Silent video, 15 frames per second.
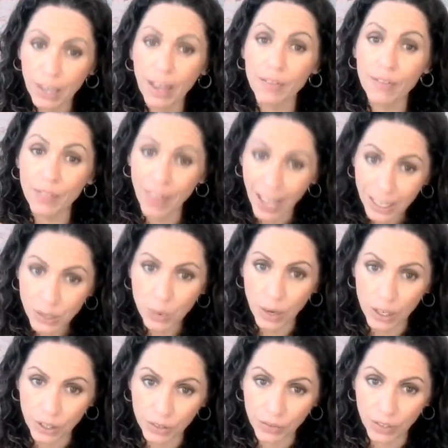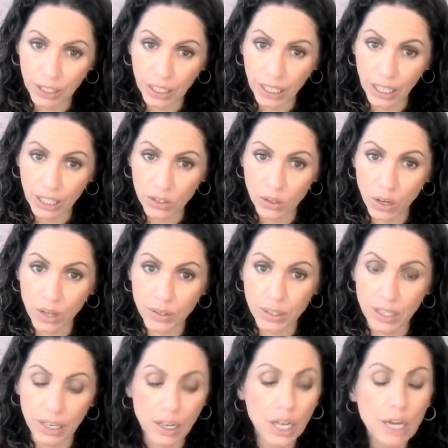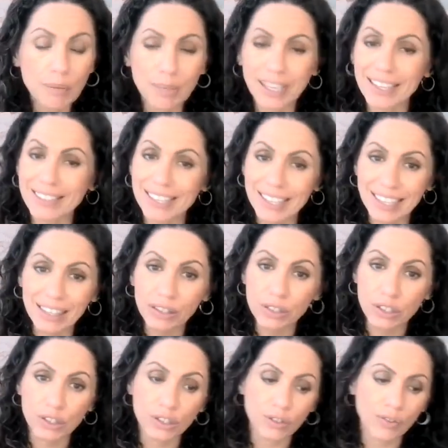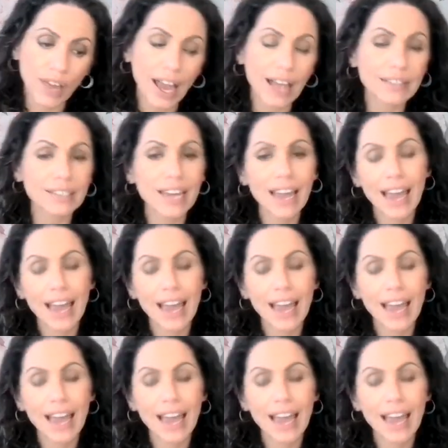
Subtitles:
and that's why you're feeling exhausted, because you killed it too fast.